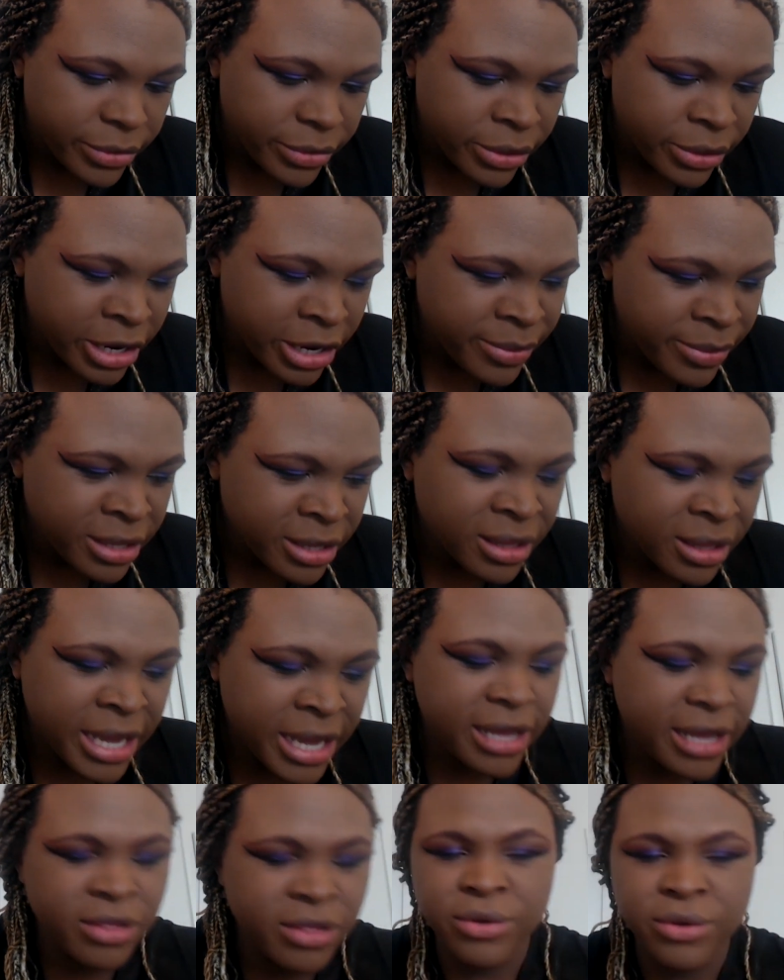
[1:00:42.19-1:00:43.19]
You know what I mean?
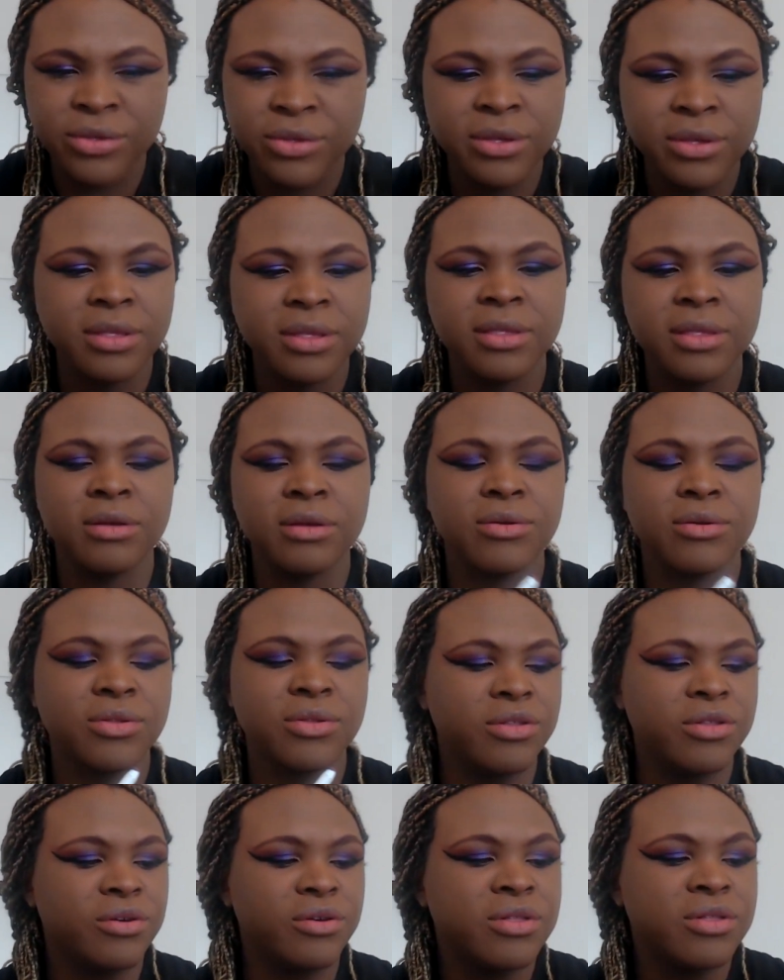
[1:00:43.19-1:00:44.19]
Like there's just this,
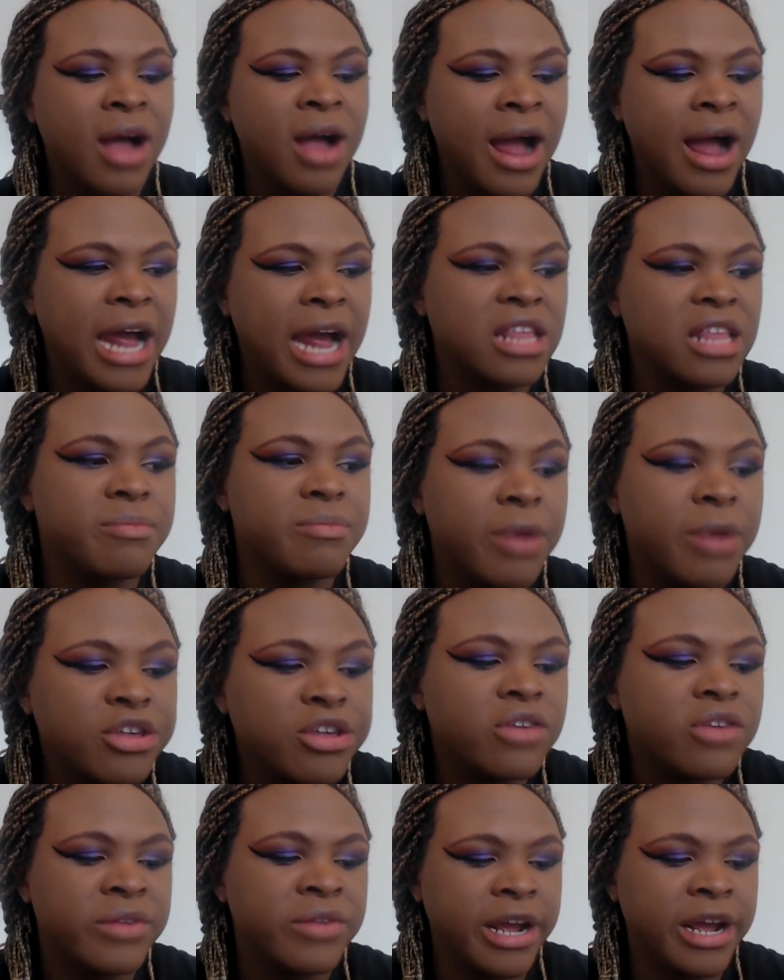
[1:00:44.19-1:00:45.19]
there's not as
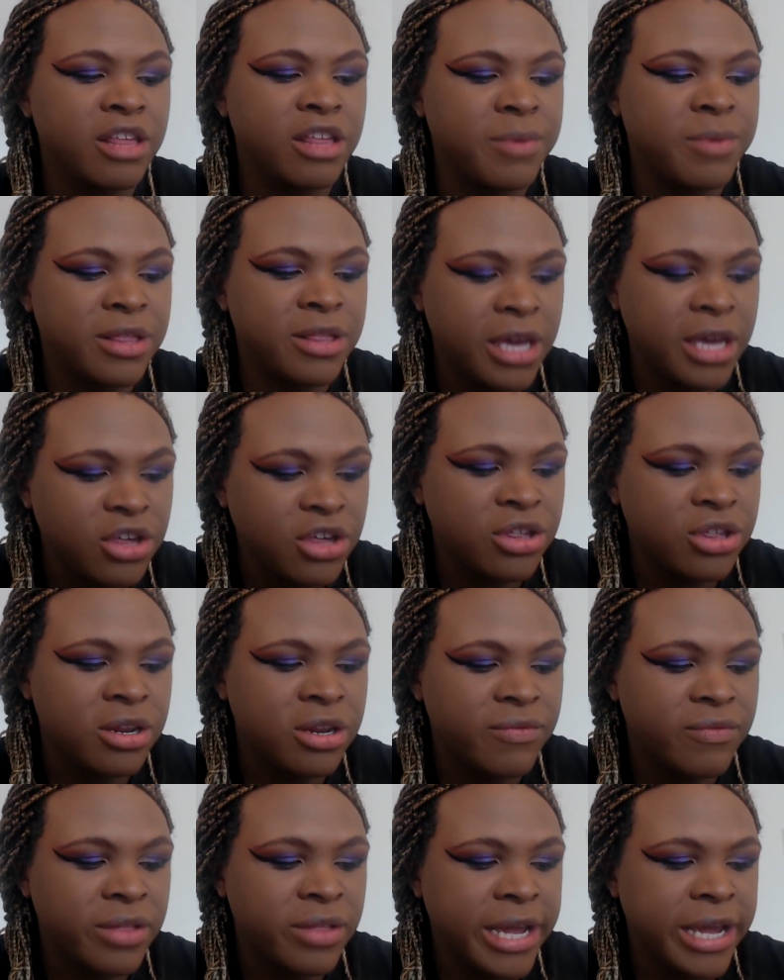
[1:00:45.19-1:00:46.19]
much of an
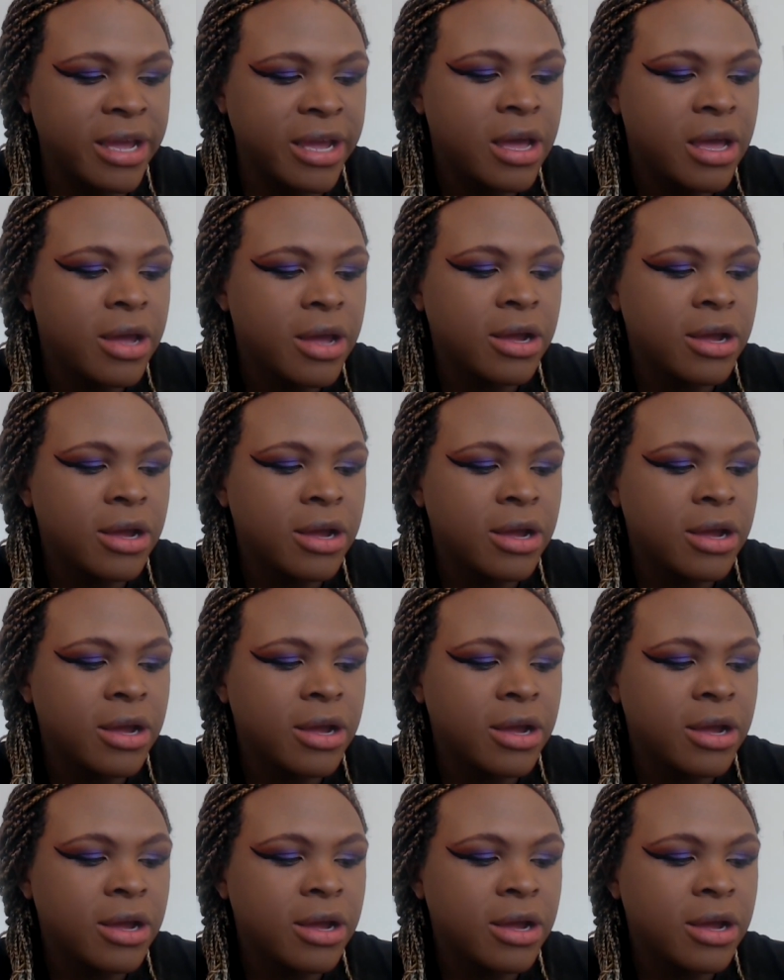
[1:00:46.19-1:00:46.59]
expectation of like